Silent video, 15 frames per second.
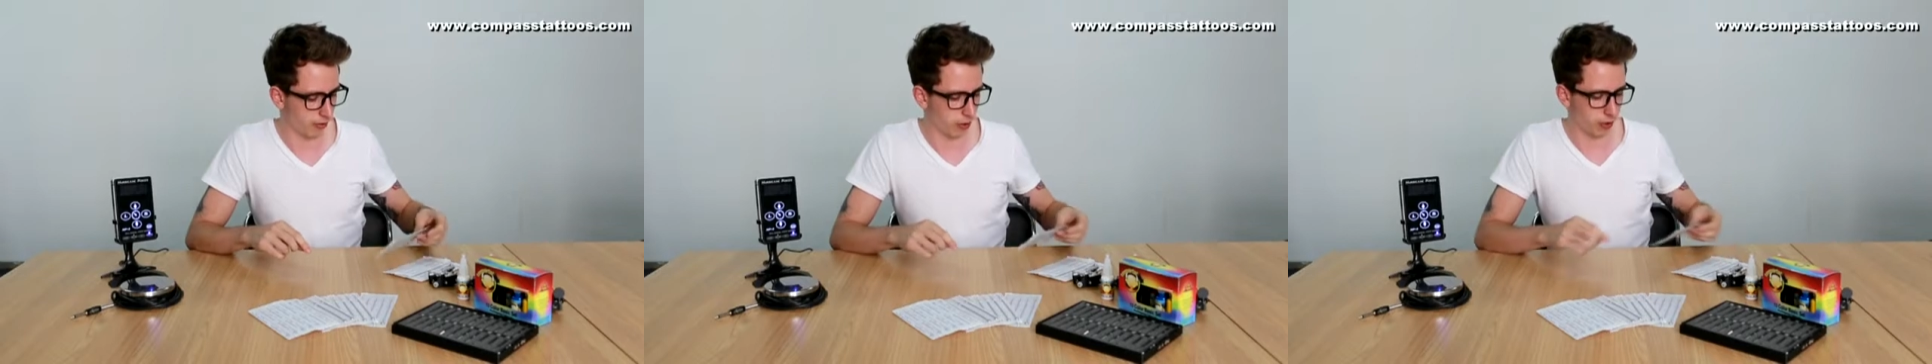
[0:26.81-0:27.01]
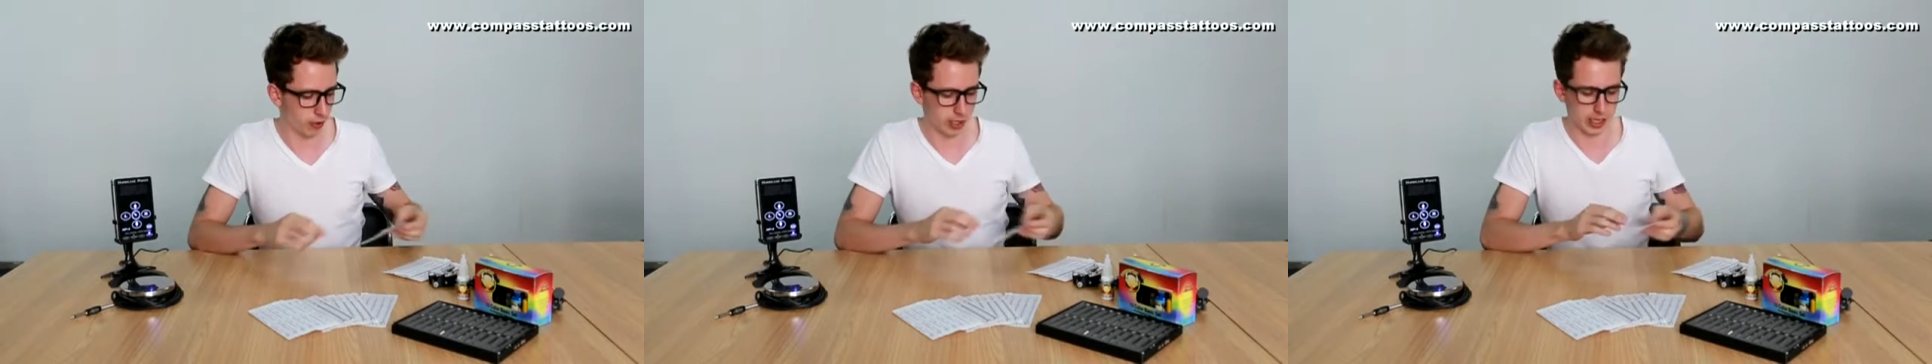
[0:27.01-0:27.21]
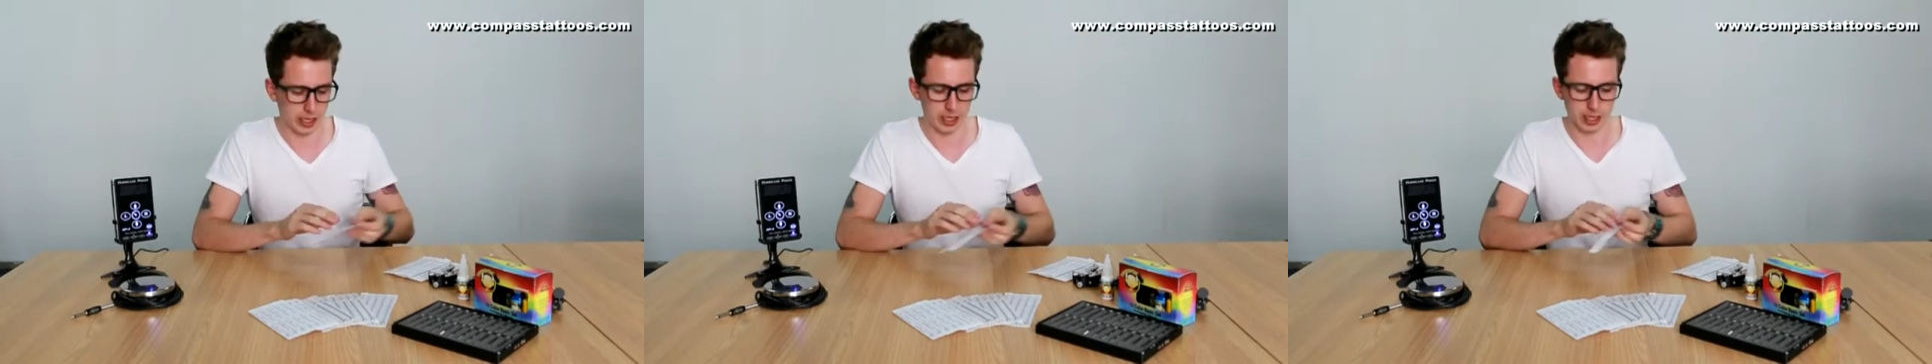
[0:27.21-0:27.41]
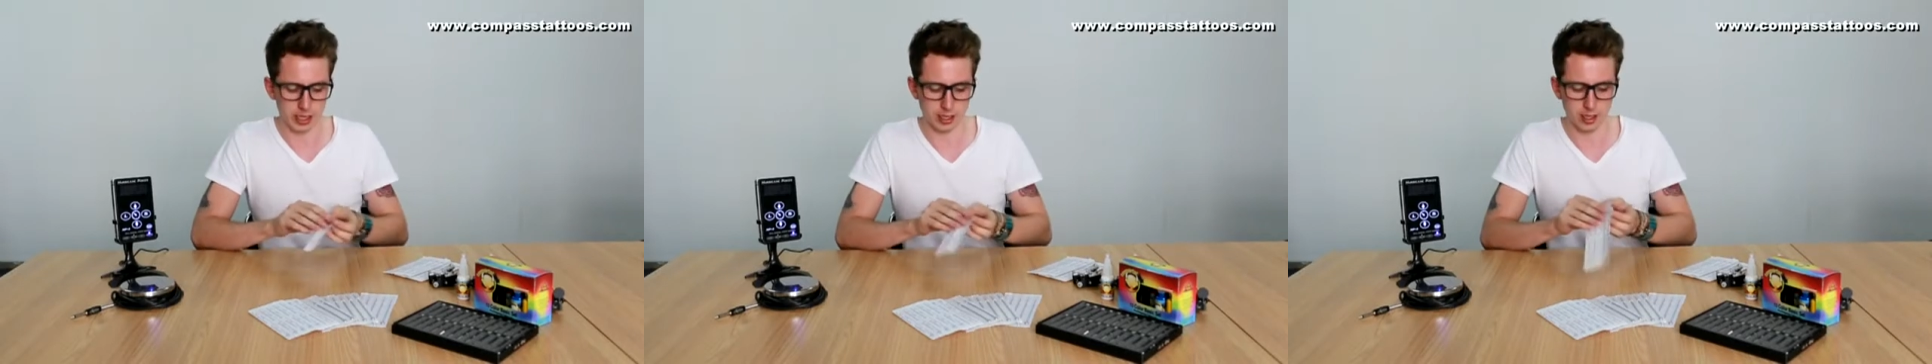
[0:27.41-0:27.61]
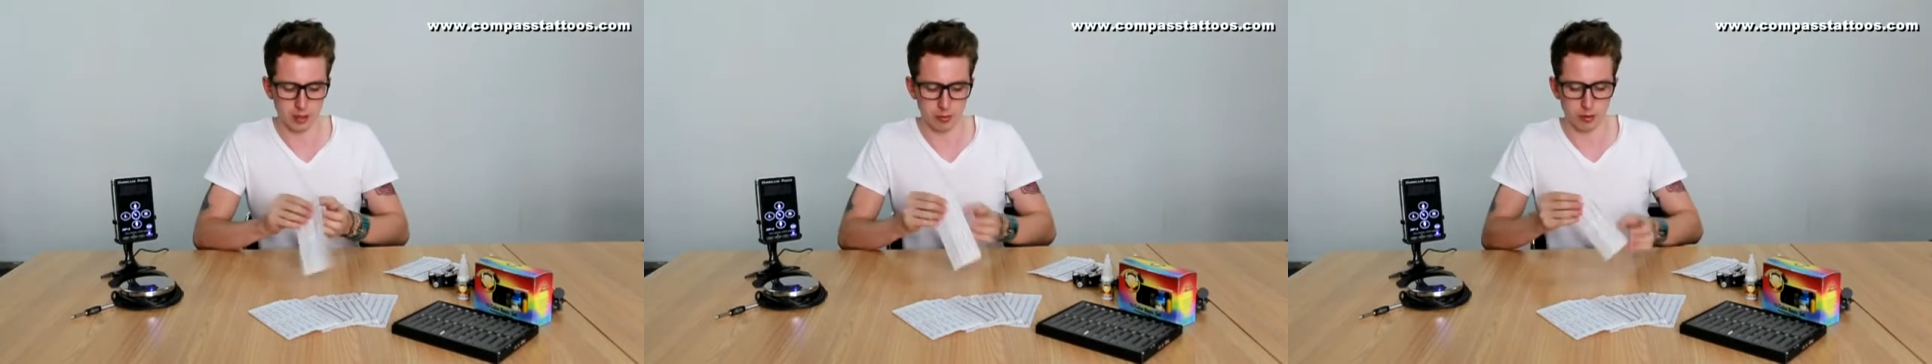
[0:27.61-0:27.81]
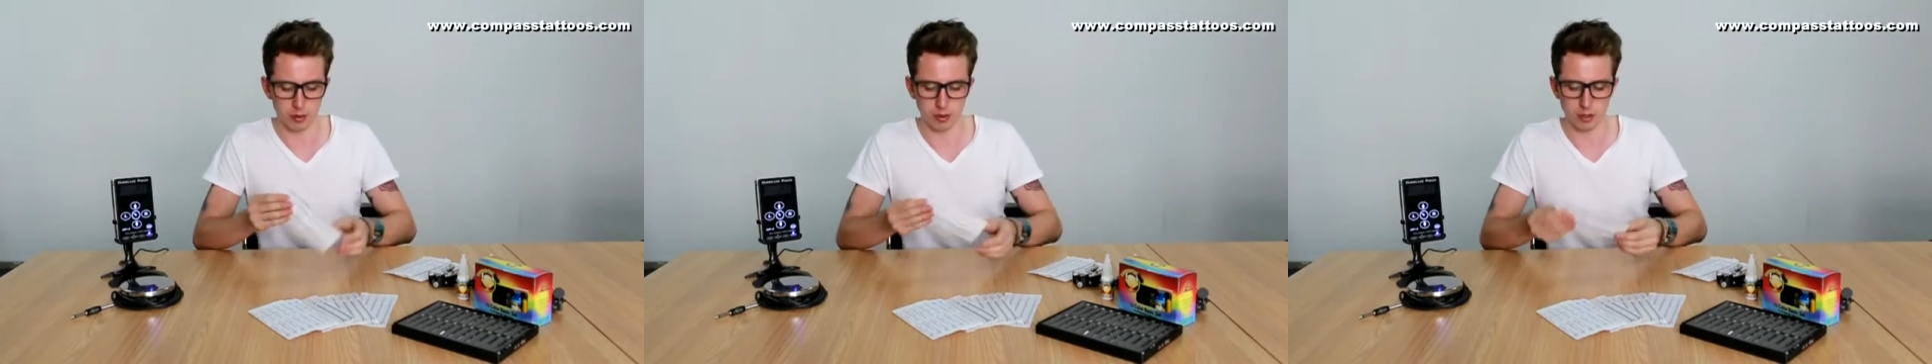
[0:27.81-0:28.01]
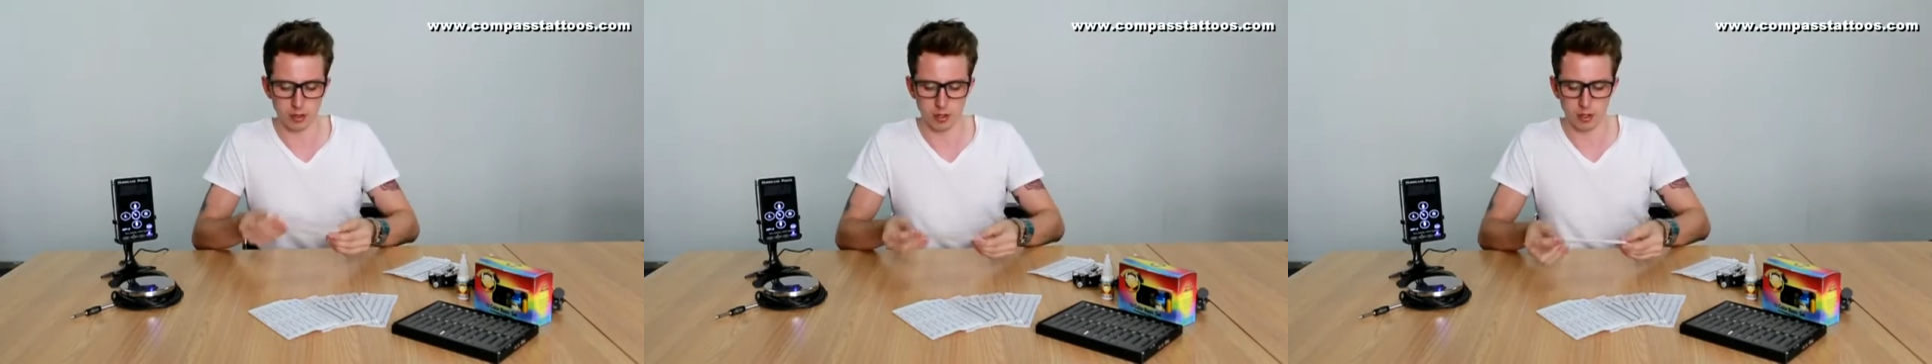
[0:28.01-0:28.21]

for an example.